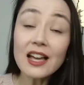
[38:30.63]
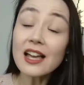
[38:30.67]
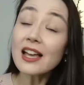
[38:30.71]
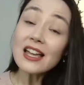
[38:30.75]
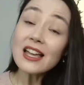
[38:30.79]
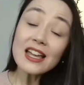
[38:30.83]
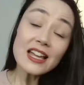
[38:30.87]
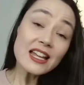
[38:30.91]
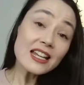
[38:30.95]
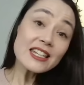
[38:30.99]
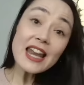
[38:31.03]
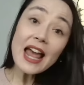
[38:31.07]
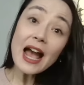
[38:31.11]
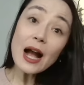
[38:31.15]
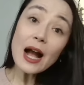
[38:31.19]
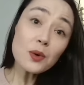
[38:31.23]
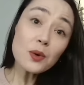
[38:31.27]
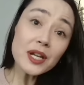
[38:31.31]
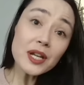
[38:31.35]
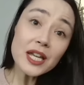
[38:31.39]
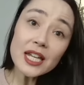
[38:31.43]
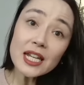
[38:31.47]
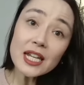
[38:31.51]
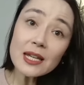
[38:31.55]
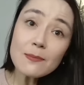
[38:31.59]
Now we're
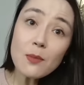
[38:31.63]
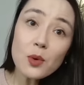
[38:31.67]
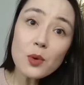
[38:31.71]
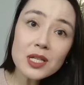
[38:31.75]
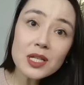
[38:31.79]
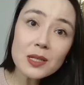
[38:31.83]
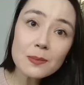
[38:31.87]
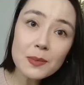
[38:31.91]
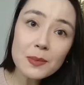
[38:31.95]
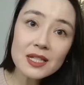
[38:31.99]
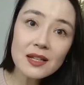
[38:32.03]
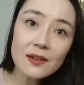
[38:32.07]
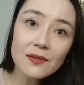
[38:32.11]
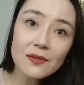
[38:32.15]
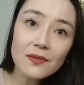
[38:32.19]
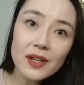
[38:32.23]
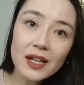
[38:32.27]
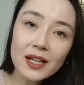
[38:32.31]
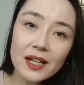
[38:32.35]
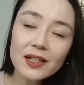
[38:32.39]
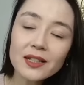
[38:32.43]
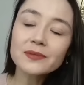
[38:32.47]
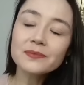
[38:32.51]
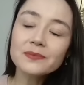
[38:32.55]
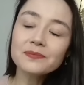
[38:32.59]
getting more
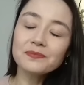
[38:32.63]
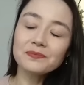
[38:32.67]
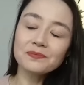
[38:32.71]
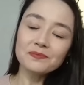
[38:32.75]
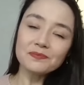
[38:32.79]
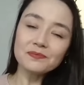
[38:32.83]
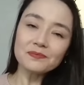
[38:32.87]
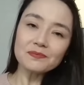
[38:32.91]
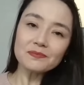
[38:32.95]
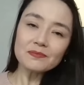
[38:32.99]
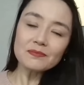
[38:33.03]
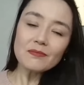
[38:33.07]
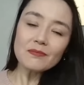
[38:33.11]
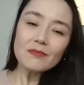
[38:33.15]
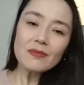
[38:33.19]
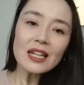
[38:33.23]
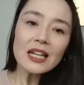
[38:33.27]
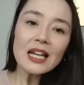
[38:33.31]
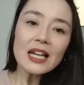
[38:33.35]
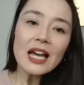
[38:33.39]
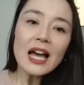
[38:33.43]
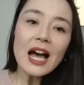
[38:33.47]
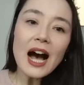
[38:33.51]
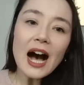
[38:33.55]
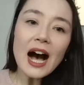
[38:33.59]
specific.
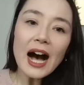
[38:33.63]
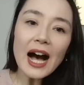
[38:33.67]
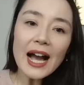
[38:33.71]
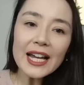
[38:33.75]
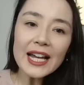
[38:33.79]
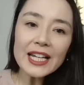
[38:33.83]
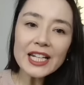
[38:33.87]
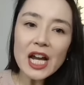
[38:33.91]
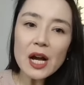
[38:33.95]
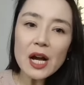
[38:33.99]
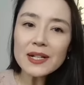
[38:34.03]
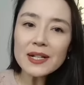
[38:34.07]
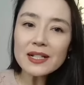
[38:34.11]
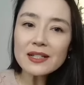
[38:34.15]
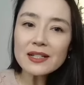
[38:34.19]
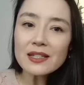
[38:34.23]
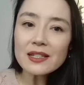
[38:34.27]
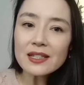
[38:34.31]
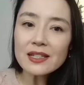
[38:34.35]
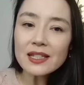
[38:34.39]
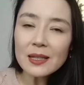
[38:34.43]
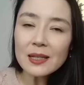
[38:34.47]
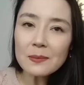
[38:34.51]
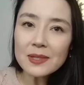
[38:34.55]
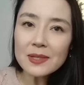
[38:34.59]
I know it
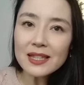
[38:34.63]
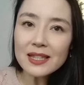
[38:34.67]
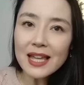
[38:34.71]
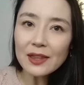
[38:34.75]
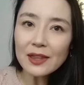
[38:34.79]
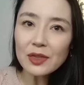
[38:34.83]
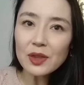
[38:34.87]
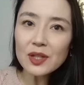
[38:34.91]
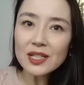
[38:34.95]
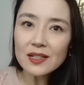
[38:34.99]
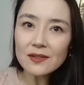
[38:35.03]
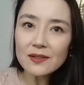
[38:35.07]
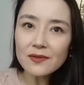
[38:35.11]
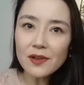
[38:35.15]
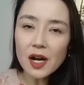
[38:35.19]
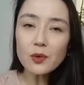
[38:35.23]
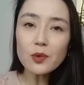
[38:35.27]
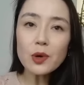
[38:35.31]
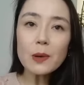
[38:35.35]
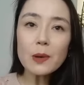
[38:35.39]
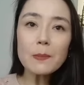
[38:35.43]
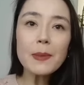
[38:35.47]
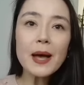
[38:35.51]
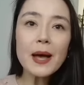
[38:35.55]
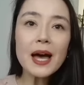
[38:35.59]
seems like this is very
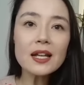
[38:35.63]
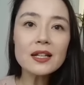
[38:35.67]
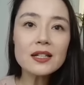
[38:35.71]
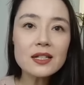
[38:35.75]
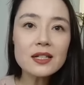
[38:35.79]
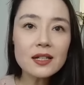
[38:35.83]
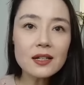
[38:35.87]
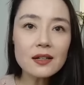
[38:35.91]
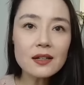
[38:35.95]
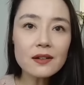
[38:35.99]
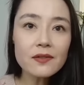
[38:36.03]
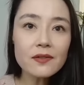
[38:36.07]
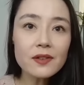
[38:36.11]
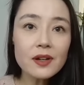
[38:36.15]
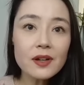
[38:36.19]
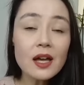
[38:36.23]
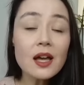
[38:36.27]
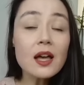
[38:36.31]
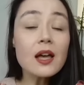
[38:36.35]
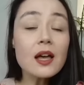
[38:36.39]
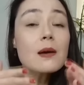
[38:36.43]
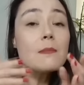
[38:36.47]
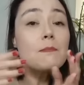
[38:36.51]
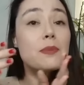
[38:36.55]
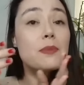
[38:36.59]
repetitive,
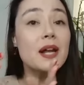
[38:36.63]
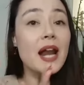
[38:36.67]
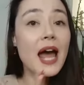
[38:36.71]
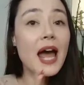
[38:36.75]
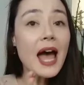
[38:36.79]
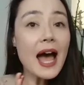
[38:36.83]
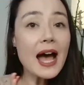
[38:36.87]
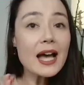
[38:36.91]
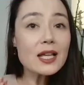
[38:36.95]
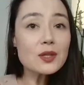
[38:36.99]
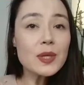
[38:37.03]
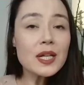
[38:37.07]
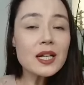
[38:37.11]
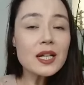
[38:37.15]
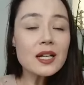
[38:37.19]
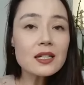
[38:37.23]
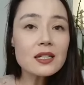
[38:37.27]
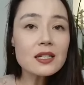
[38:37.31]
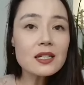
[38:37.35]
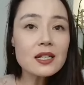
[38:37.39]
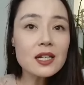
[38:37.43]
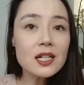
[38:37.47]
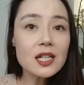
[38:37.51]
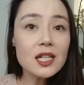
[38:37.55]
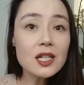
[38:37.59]
but as we
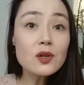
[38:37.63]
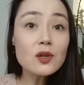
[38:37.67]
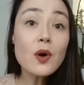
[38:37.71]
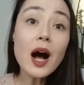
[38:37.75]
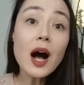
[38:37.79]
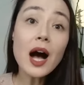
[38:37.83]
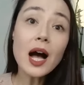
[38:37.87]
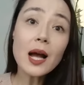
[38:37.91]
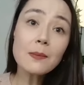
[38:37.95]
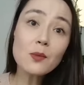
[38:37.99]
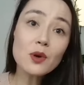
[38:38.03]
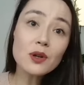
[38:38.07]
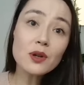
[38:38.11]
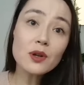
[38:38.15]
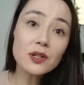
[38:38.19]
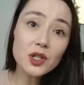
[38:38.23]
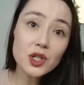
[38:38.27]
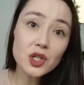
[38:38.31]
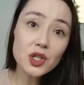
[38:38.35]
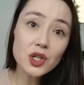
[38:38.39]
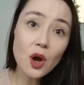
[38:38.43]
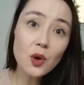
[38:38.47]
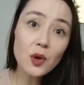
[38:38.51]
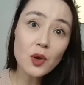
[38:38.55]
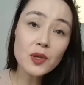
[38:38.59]
continue, I'm going to
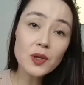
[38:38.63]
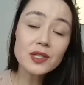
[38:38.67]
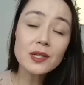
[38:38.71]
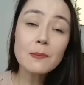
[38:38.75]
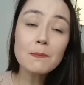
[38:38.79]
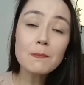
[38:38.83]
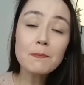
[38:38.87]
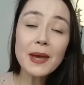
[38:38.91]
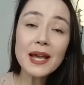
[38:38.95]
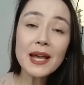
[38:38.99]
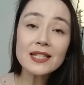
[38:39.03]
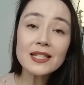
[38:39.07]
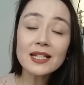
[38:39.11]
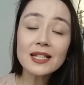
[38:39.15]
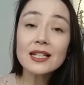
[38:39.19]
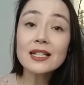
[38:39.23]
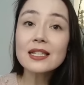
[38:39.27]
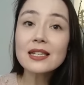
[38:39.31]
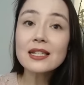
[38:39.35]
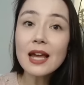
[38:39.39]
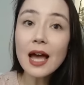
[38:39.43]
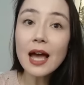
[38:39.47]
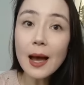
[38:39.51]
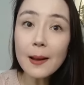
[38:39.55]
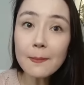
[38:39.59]
show you some basic
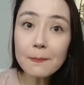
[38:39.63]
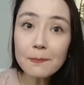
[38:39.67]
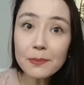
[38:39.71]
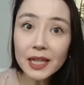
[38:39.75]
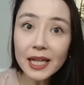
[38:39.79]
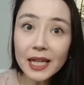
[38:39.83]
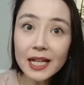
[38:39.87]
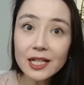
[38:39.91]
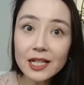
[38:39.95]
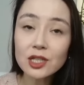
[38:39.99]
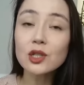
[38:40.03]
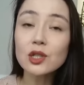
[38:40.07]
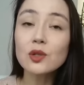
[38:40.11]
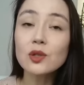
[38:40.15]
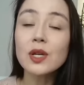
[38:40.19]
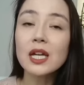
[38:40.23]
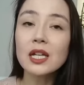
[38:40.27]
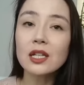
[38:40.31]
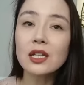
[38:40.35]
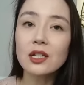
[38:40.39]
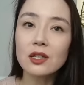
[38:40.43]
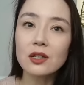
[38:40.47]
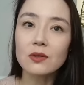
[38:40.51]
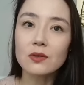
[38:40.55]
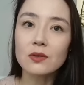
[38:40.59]
templates you can
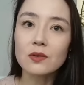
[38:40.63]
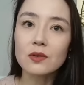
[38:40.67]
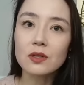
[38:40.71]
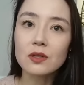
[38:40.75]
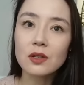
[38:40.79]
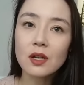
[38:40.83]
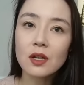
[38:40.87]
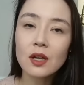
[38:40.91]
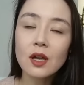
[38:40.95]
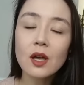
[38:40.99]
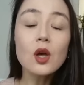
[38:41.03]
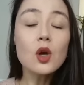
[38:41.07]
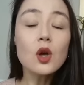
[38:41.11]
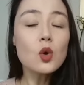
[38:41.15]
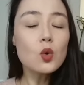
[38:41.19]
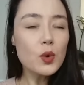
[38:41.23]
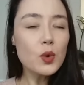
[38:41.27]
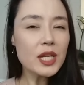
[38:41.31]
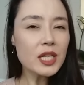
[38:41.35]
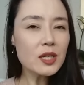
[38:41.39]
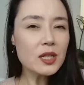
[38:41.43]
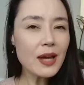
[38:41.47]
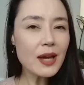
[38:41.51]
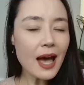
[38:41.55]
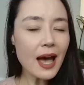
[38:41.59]
use. When
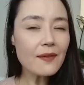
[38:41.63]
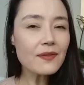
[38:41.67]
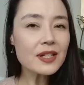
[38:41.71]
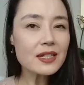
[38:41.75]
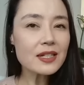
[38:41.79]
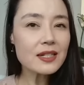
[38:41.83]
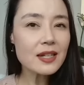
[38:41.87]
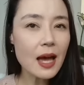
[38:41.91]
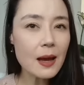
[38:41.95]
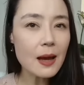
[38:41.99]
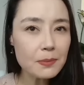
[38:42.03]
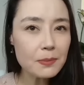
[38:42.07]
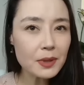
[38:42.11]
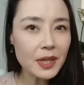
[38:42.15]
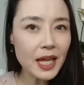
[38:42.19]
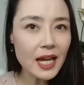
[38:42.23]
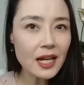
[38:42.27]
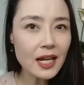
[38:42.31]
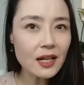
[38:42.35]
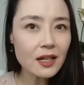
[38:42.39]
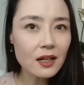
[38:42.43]
you have a template,